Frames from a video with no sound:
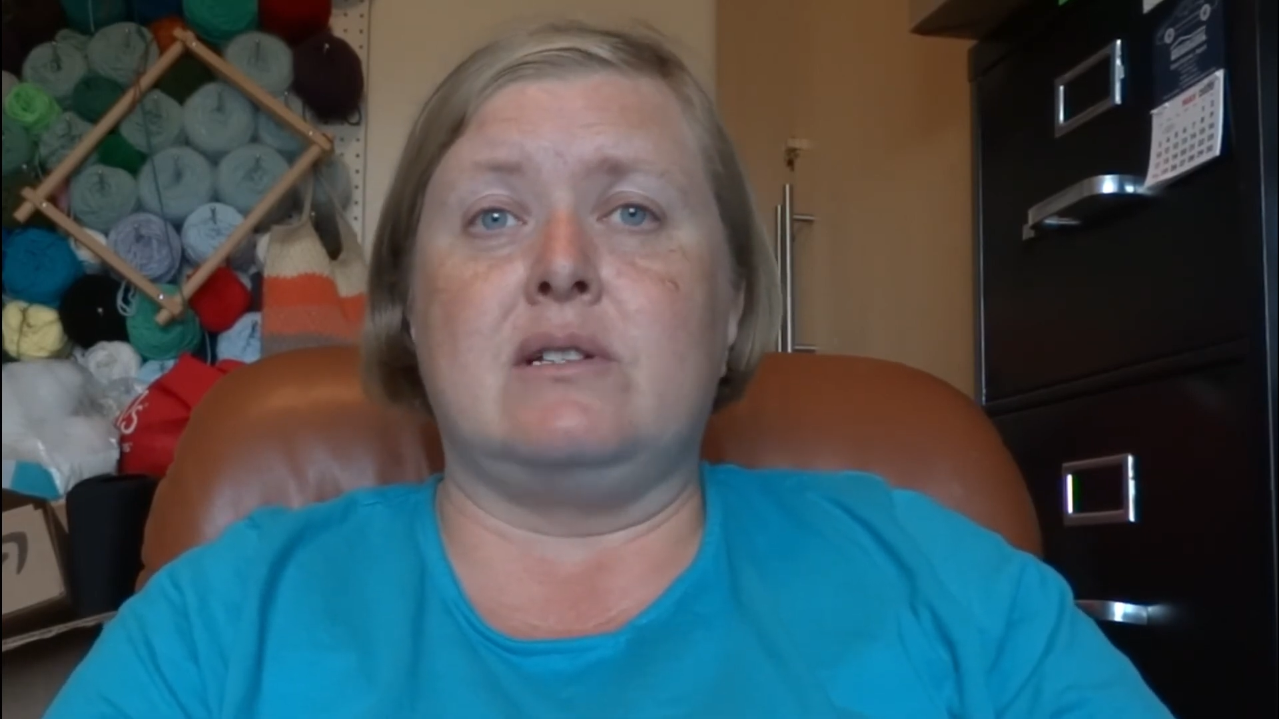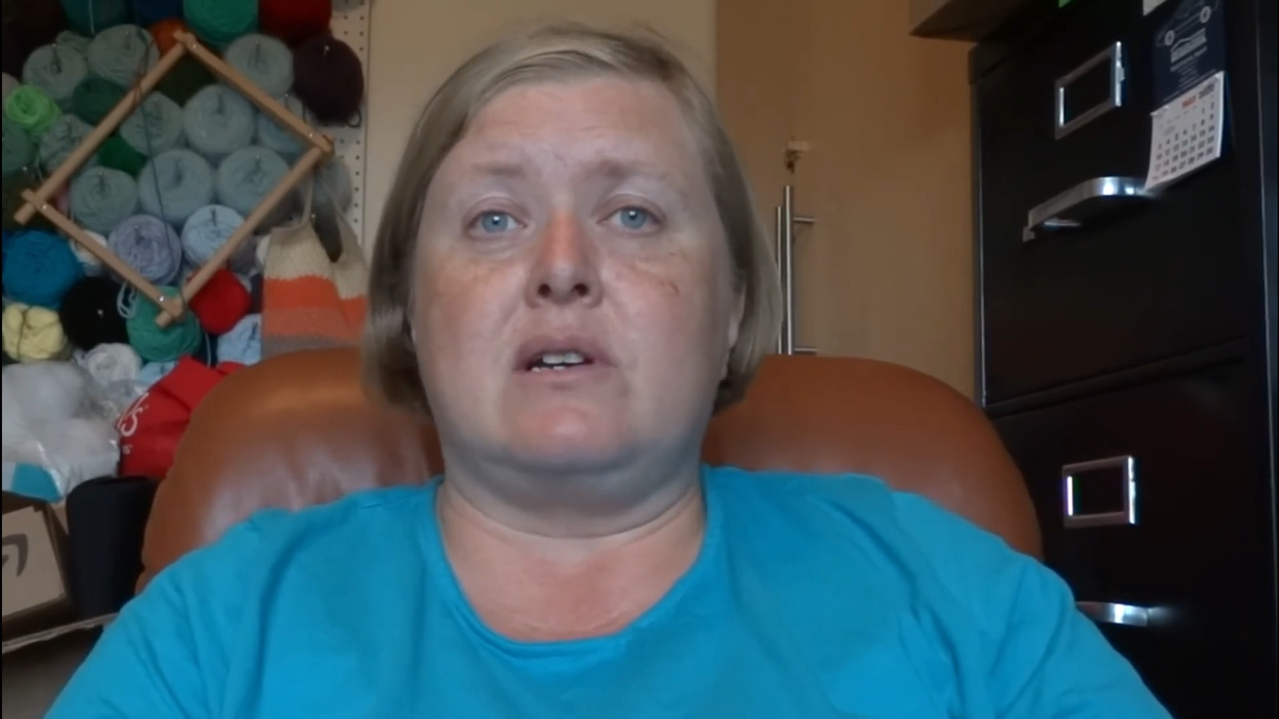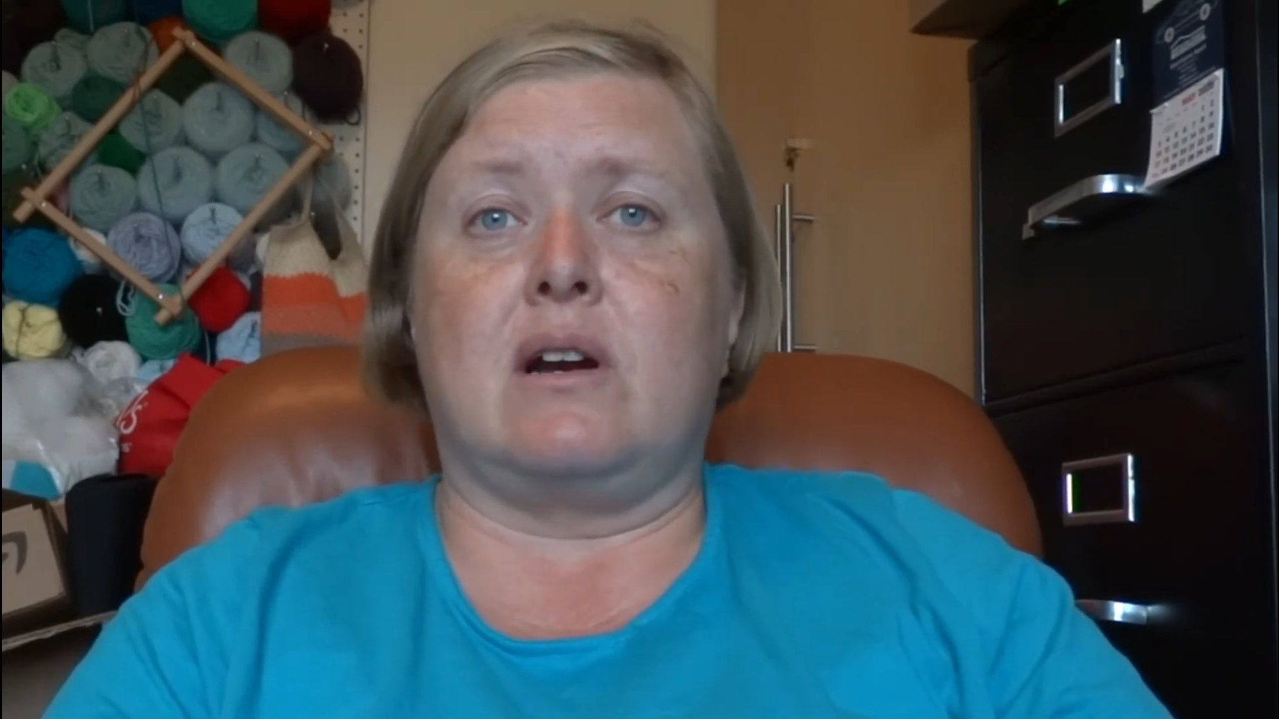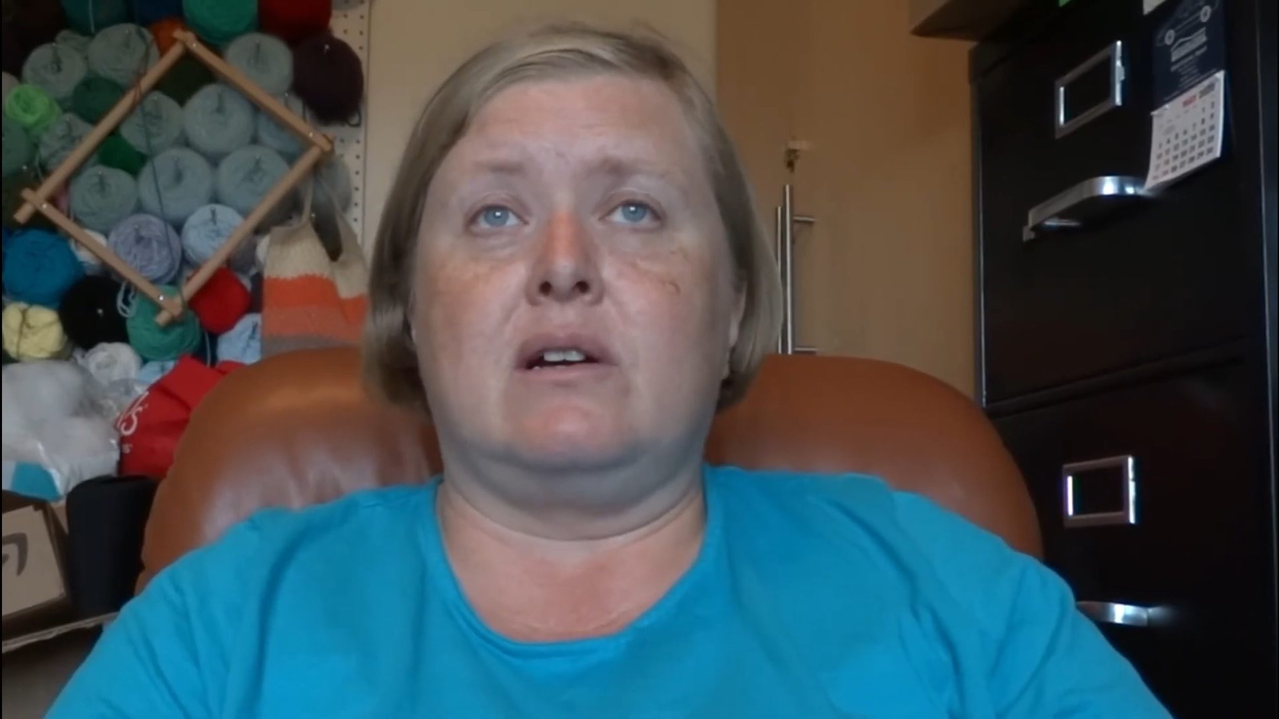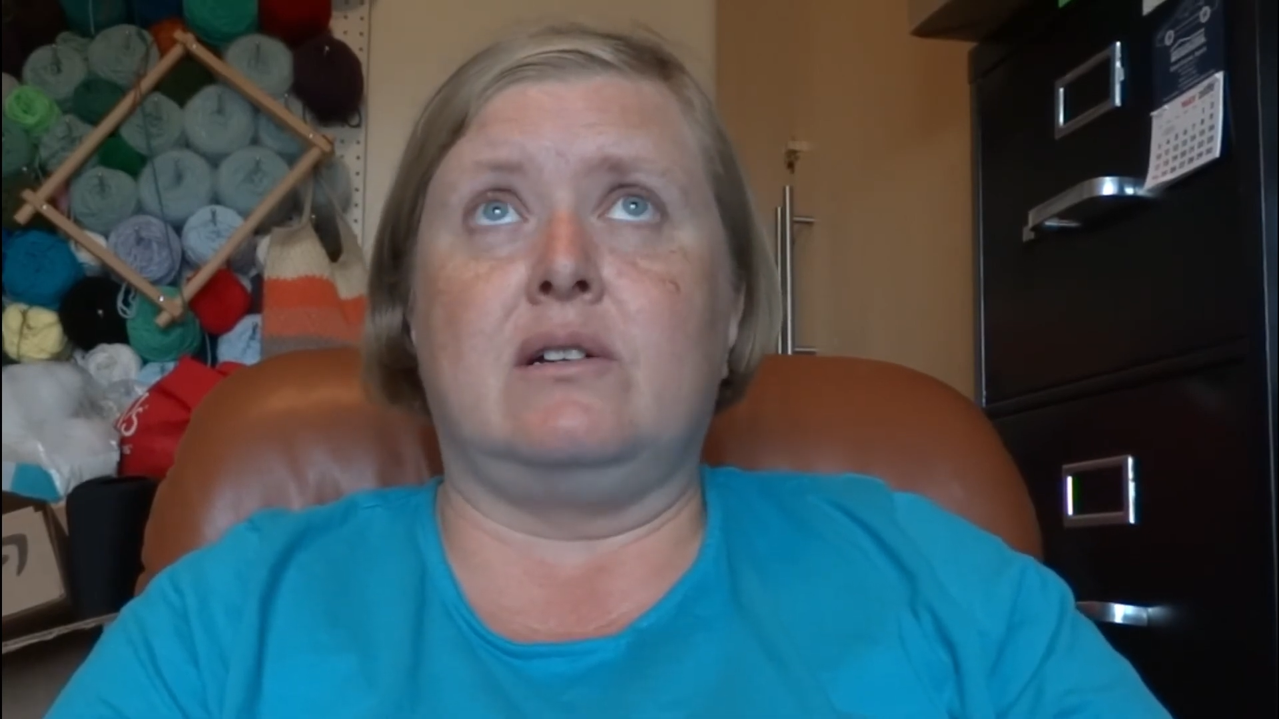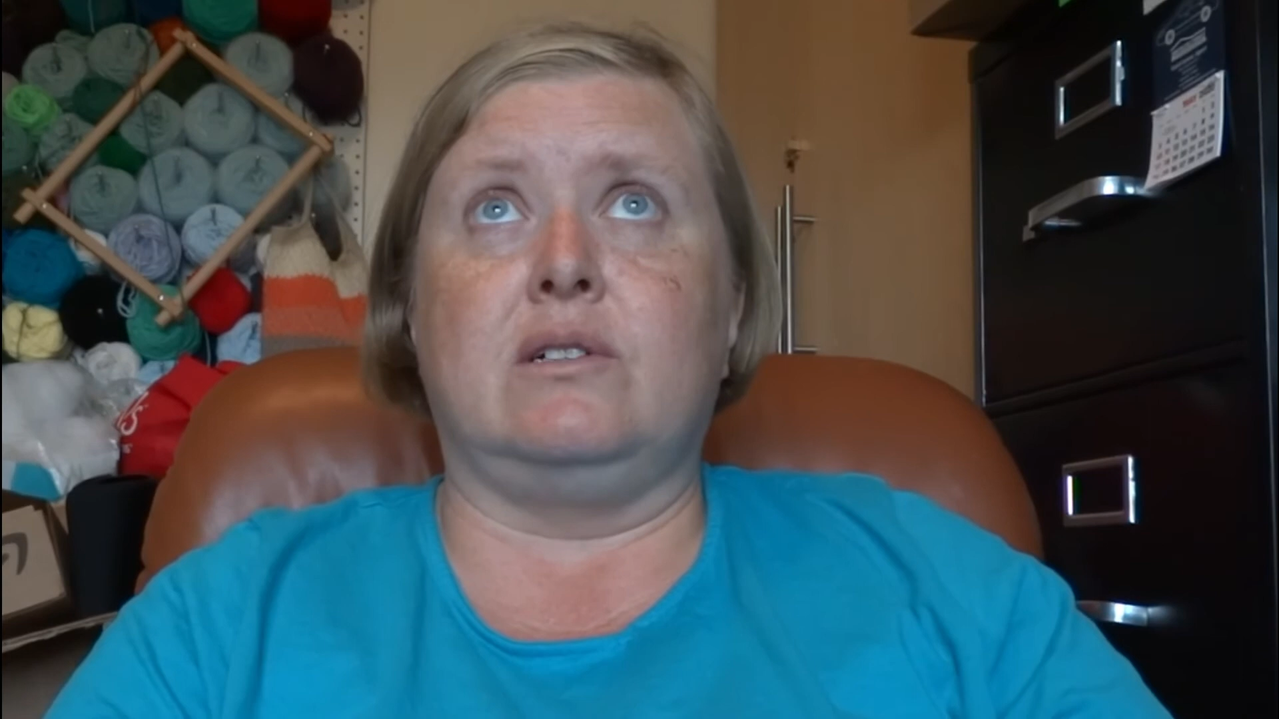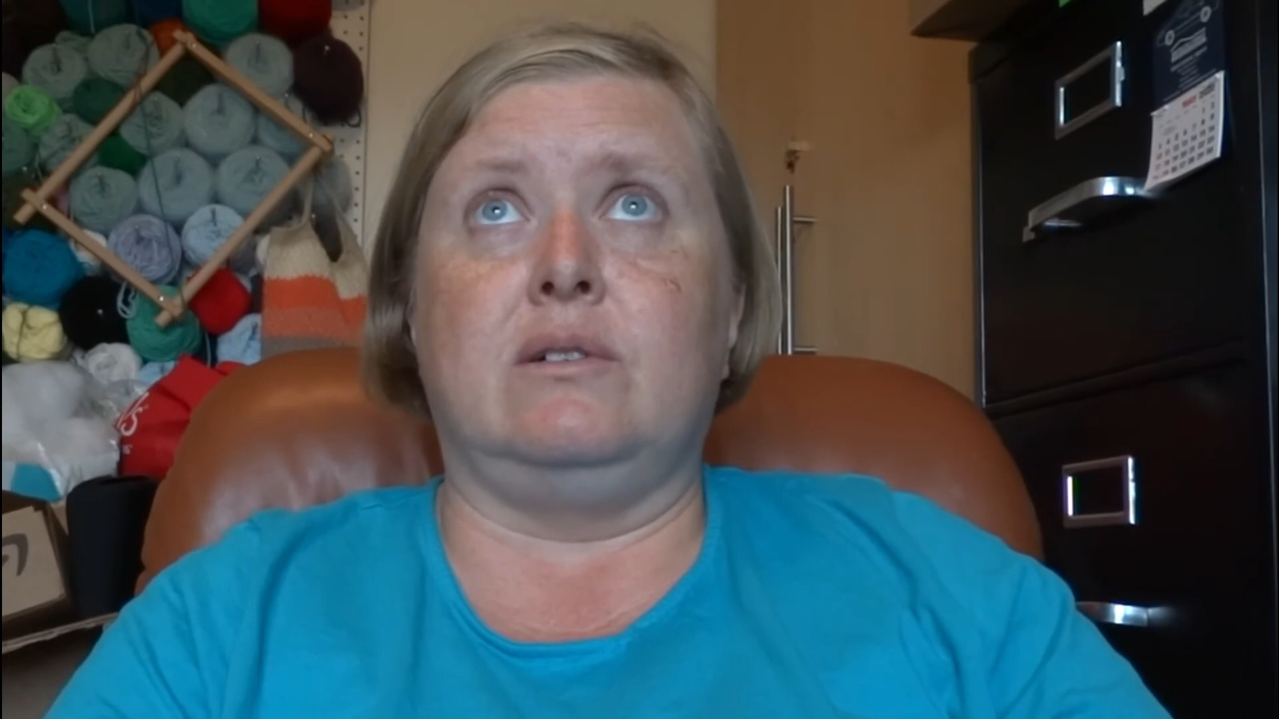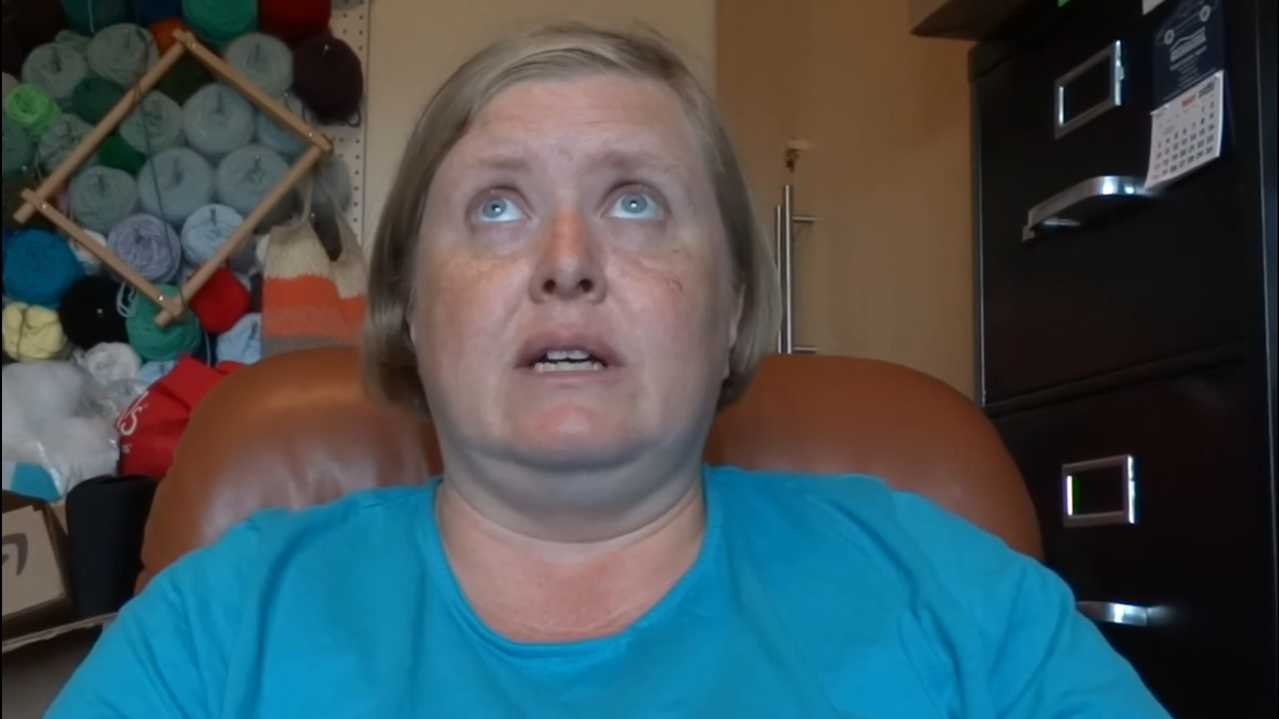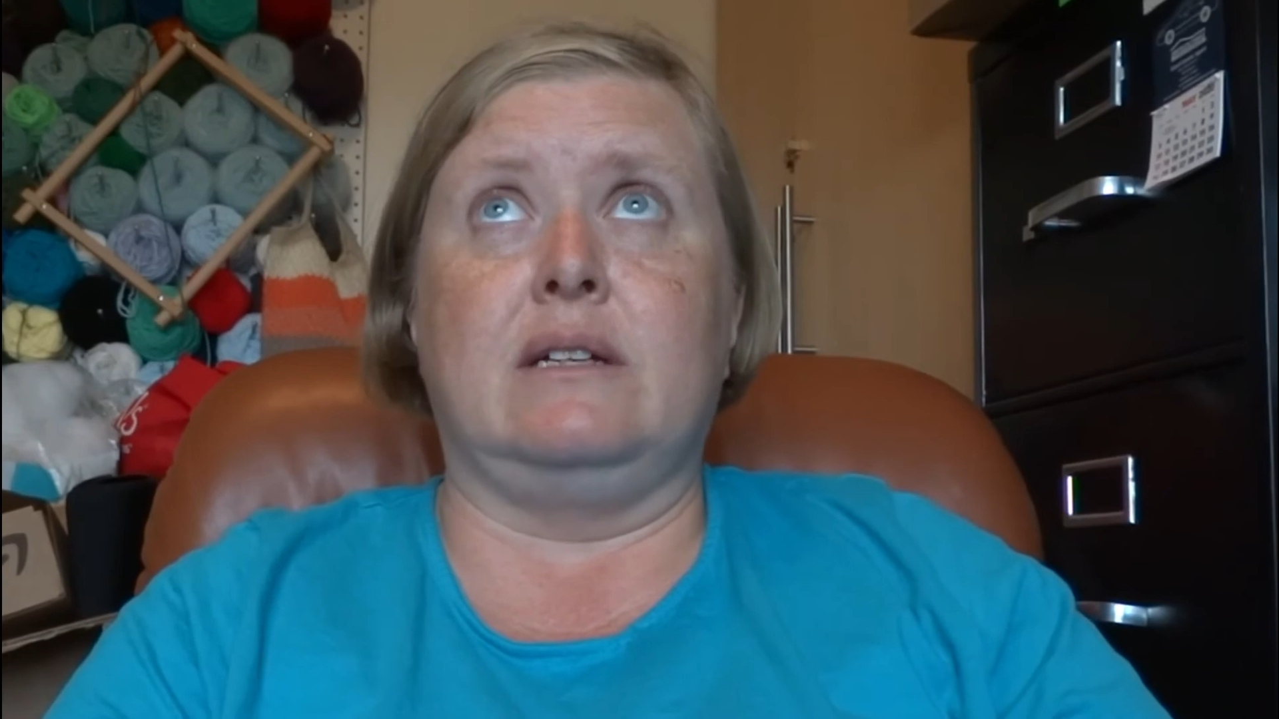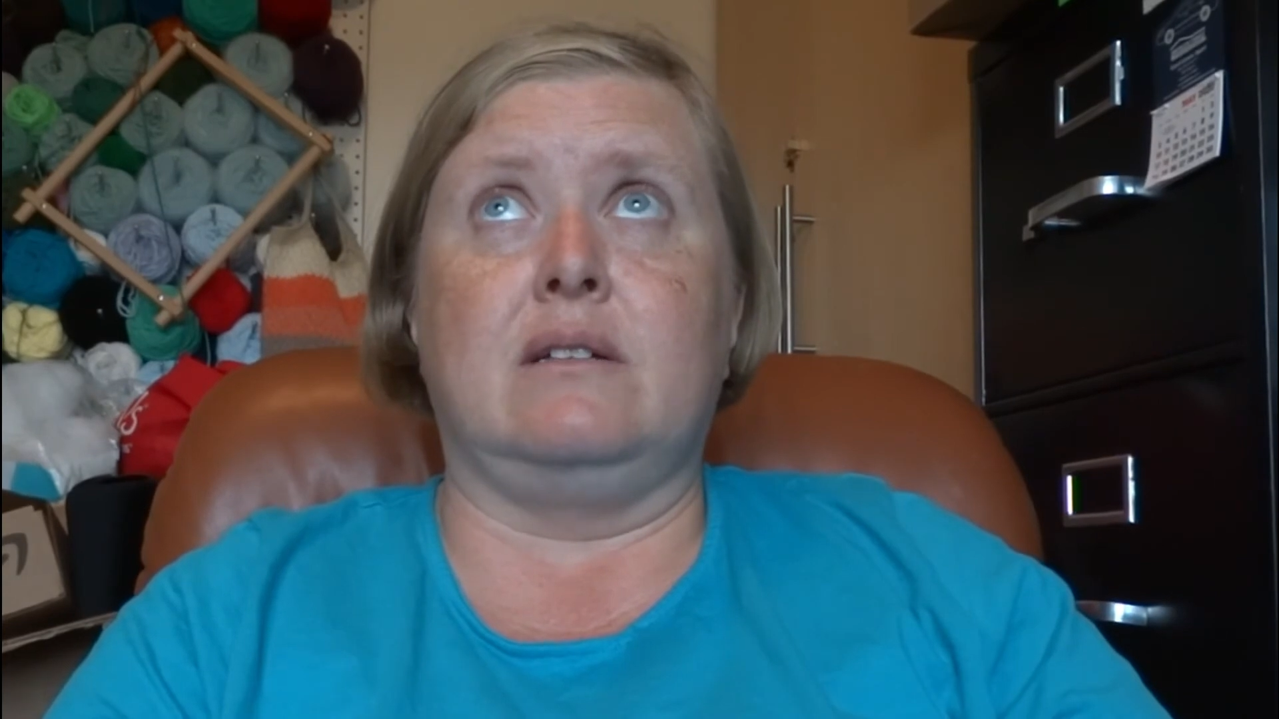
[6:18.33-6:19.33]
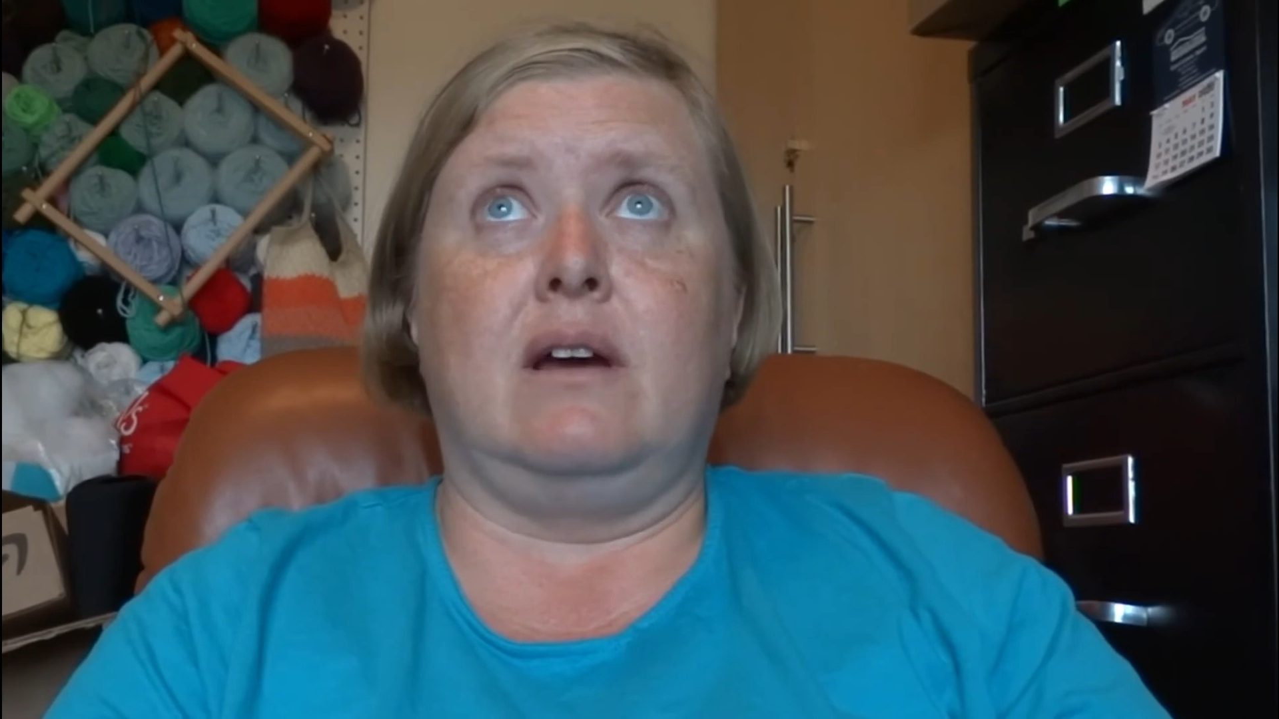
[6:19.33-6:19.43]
start doing,